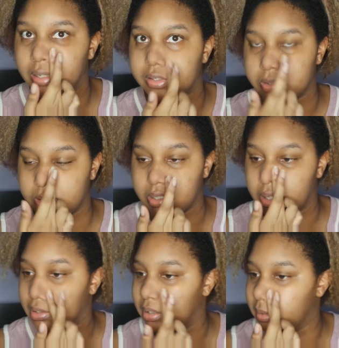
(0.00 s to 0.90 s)
As you
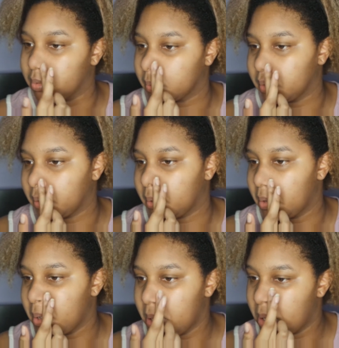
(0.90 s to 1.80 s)
see, it literally
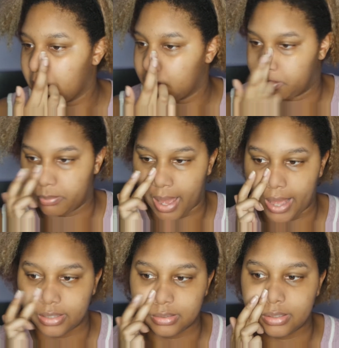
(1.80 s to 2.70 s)

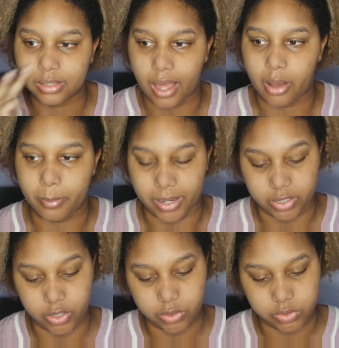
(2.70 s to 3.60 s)
mattes out my
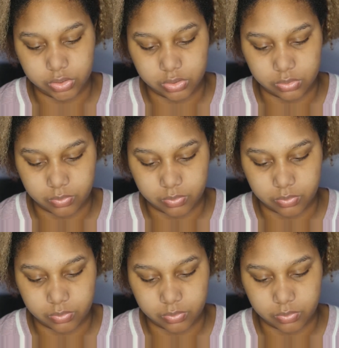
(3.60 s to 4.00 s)
nose.